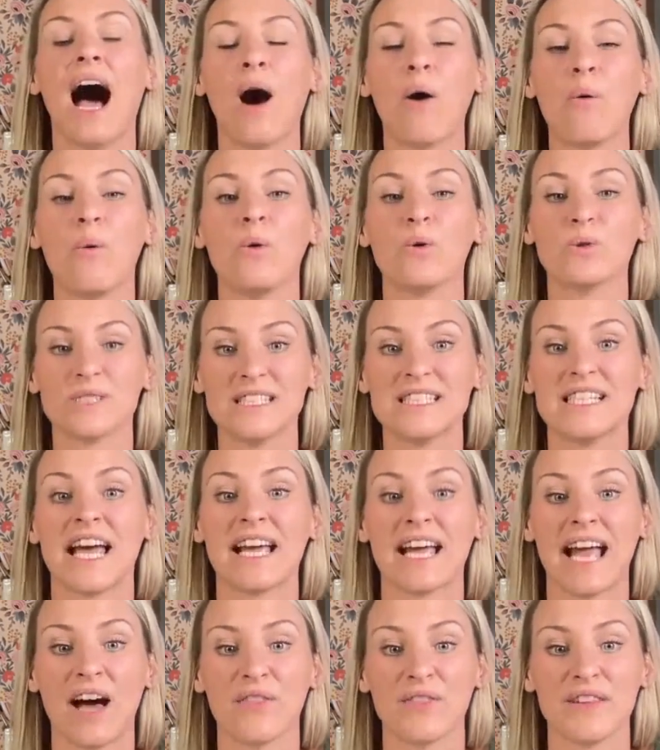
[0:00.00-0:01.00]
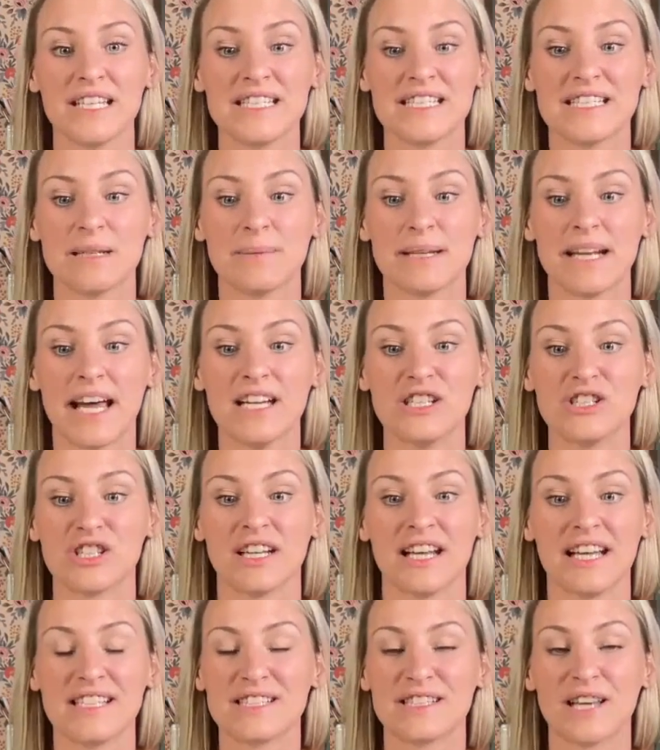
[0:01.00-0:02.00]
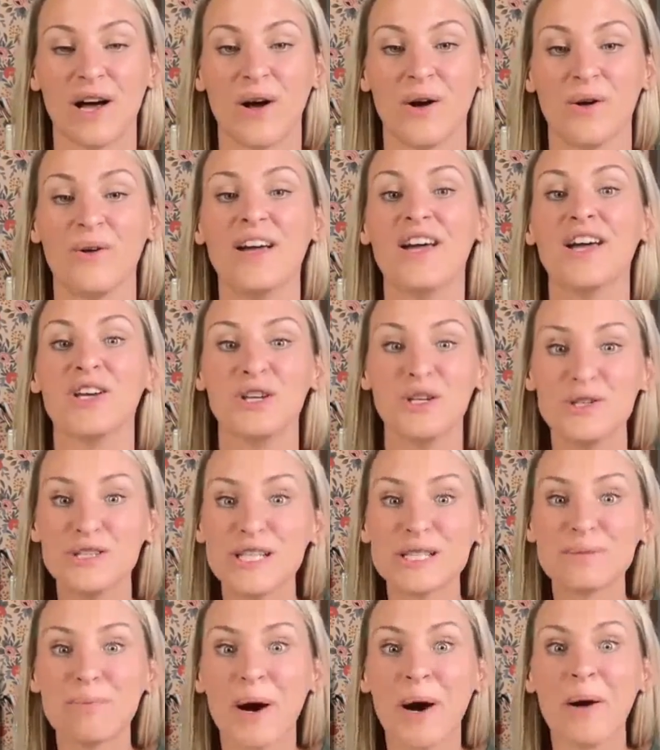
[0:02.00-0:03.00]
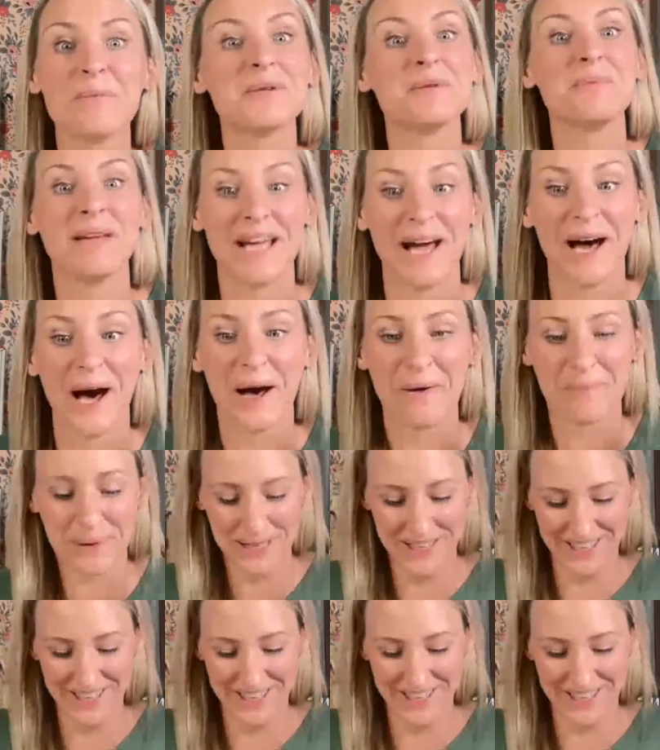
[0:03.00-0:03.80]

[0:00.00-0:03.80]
I want to take out the intimidation. And so you just pumped me up.